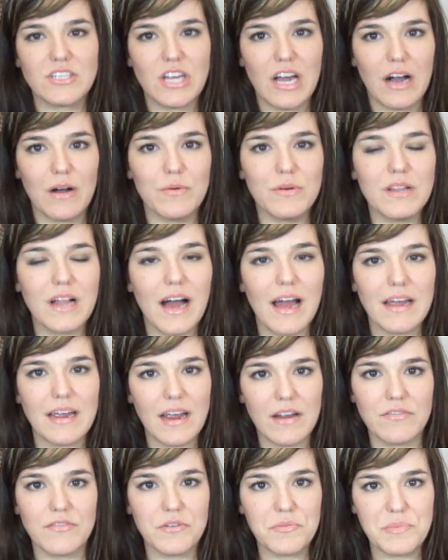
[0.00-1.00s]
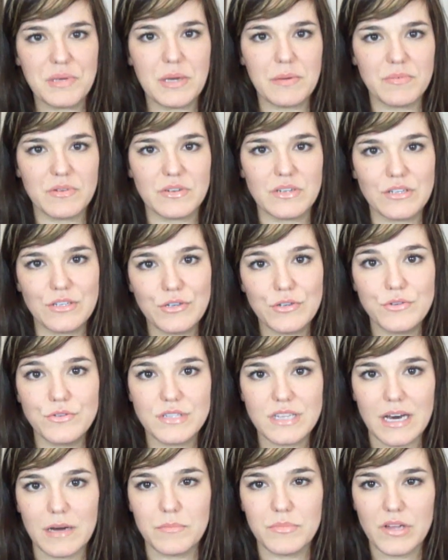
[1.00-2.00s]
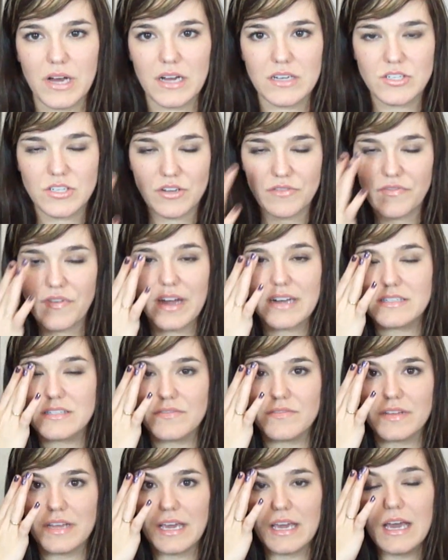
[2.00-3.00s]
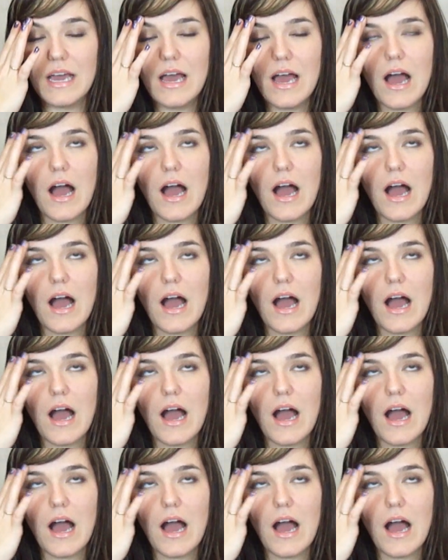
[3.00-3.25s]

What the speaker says: how will I ever be able to use that blush effectively?